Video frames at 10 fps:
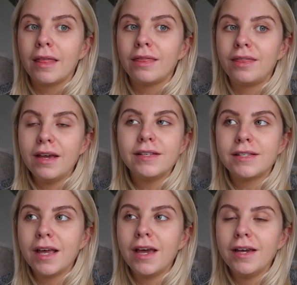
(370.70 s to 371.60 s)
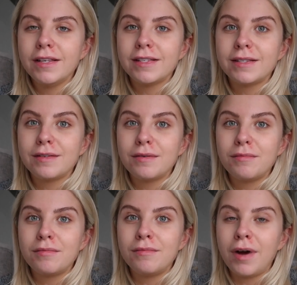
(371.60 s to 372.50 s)
this is
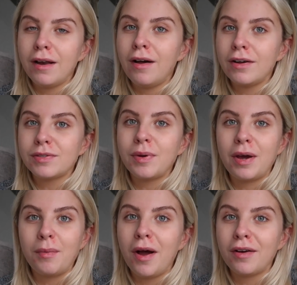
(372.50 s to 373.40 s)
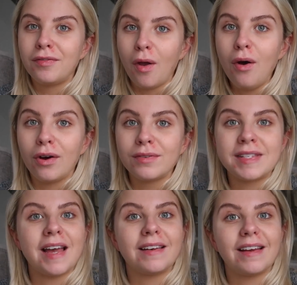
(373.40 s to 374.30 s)
my last week at work vlog
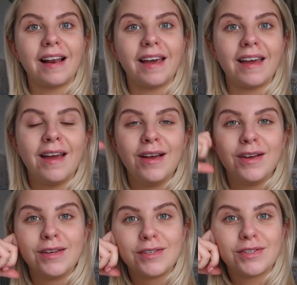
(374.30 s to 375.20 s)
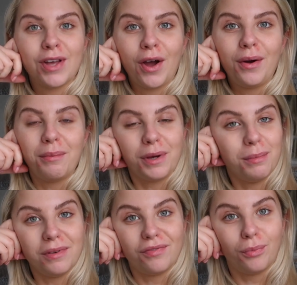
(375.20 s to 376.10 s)
technically, so I'm gonna
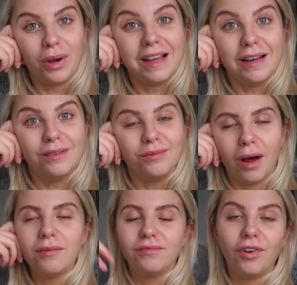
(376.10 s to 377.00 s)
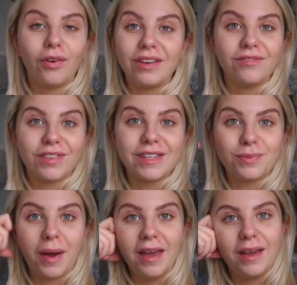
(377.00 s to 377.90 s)
be weekly like vlogging for
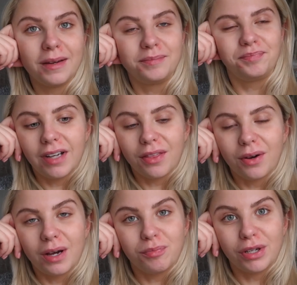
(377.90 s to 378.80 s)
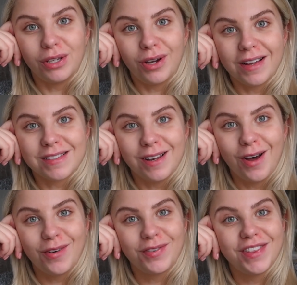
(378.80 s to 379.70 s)
this week. I thought I'd bring you guys
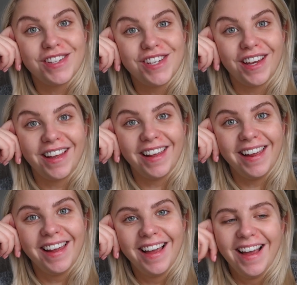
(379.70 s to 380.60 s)
along for the journey.